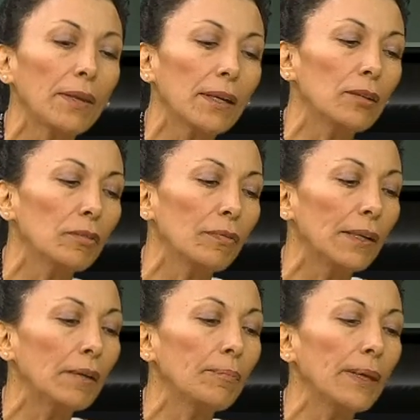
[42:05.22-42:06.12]
here to
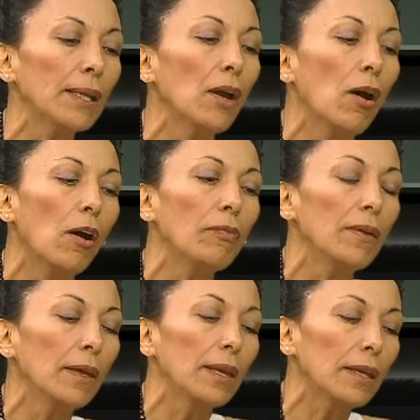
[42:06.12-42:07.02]
Philippines, or
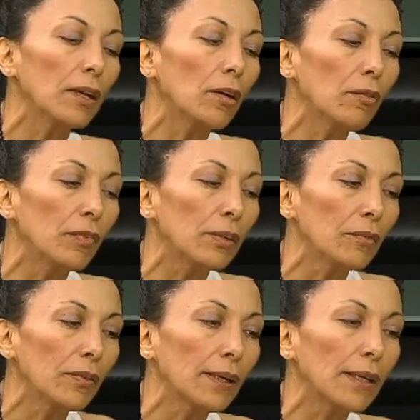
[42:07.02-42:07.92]
he go for
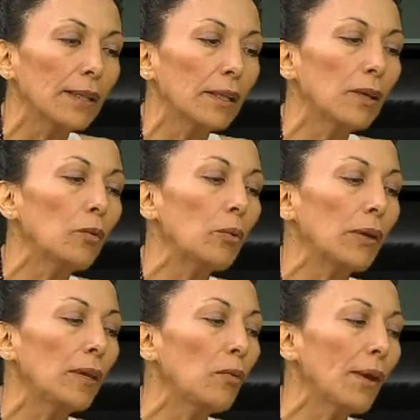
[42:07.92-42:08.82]
different countries.
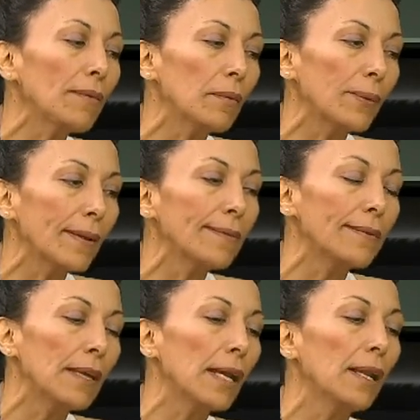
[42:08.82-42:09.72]
He was in
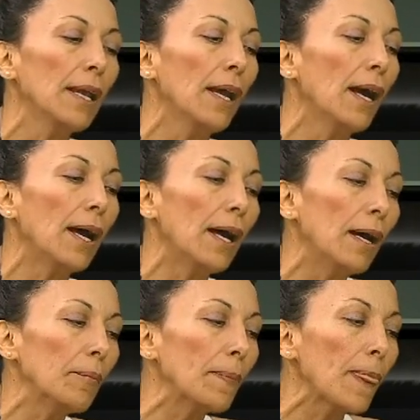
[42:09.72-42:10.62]
Brazil.
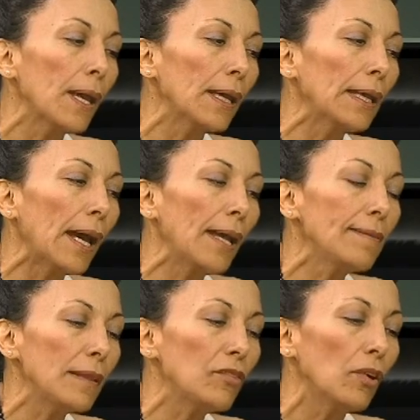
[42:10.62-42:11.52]
I
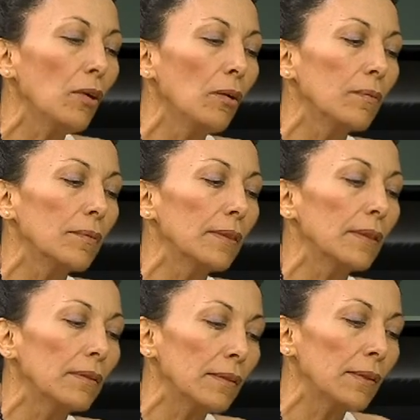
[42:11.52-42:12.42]
think so.
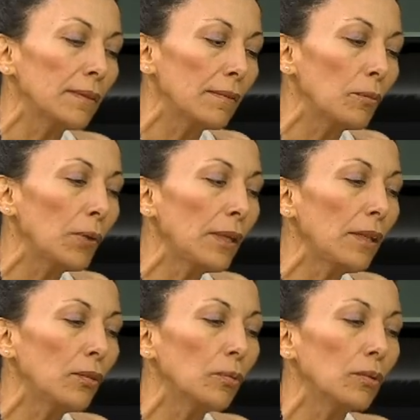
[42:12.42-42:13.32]
We
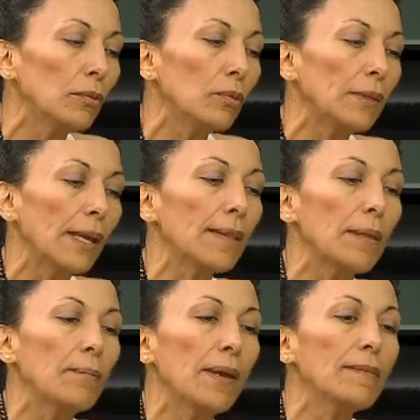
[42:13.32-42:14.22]
need to take
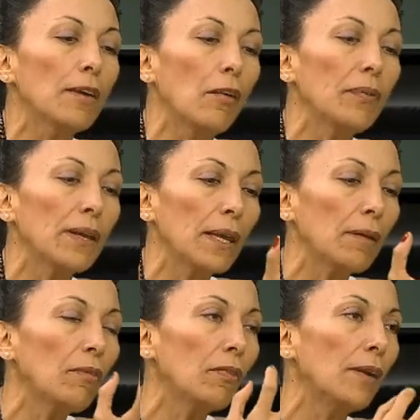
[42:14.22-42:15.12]
the best of
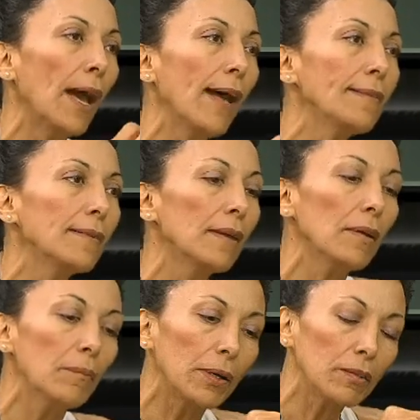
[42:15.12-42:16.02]
him for us,
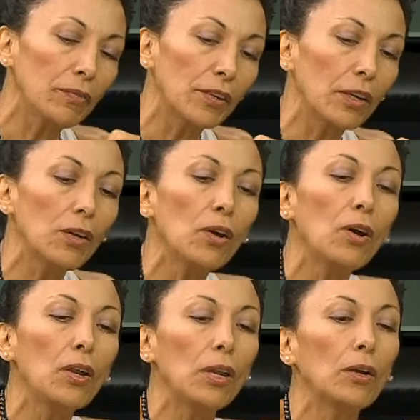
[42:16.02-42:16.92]
but for
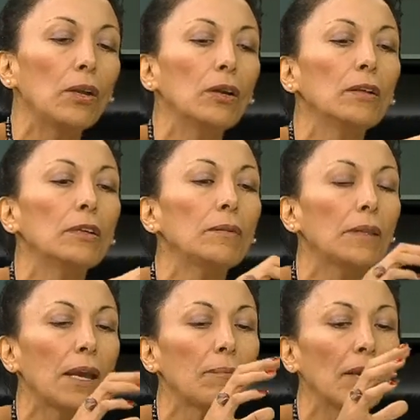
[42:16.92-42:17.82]
long
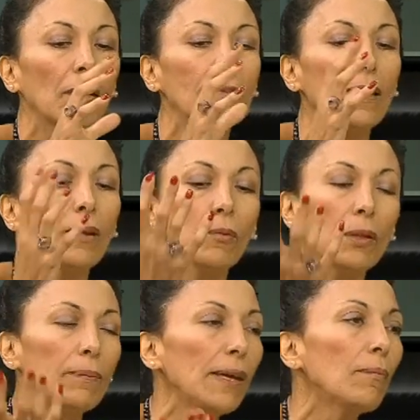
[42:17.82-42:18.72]
time, because
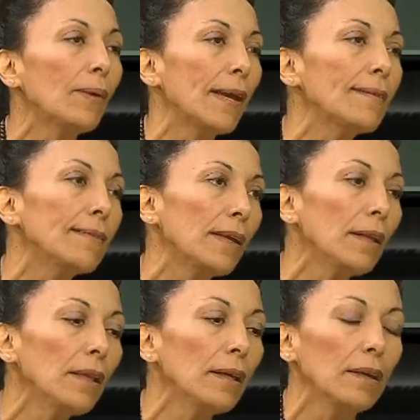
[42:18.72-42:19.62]
will be a blessing.